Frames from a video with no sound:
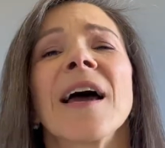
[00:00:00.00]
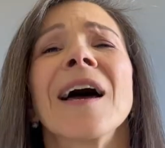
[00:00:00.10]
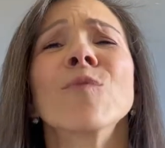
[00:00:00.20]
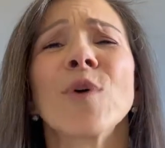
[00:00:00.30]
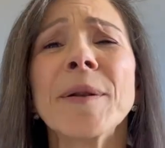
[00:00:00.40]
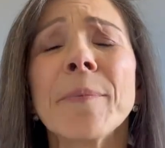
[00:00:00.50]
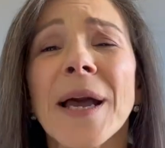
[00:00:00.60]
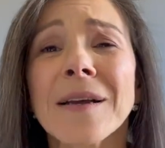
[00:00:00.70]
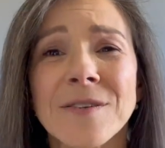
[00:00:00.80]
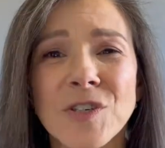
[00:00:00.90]
and went
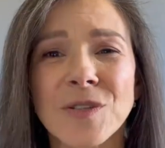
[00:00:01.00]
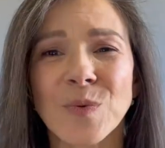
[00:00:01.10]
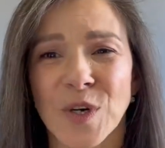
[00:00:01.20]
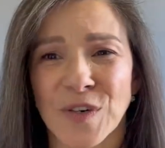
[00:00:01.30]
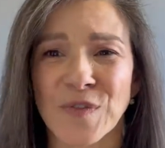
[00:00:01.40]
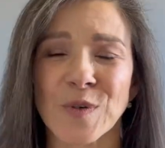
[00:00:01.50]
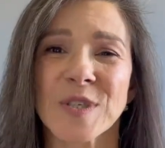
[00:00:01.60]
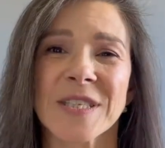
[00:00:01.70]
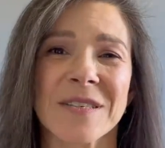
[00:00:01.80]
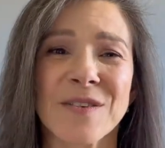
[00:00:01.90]
back into the
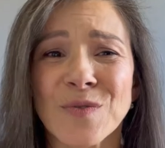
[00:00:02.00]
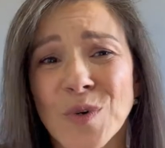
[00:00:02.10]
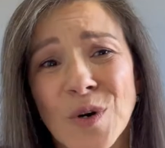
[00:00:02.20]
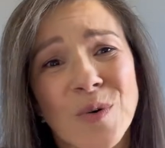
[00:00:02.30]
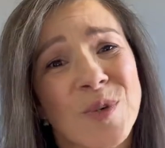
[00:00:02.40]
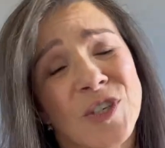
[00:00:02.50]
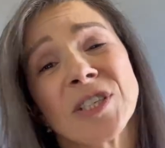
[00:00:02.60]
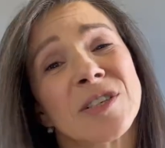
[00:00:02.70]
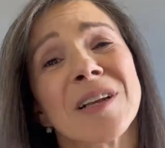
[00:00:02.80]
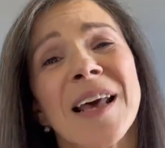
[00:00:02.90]
workforce in a role which
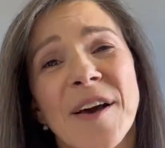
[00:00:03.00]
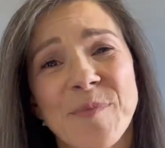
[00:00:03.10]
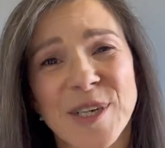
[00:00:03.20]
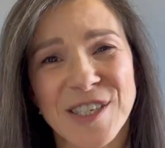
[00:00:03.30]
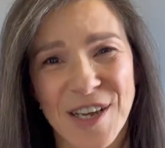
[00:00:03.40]
still allowed me to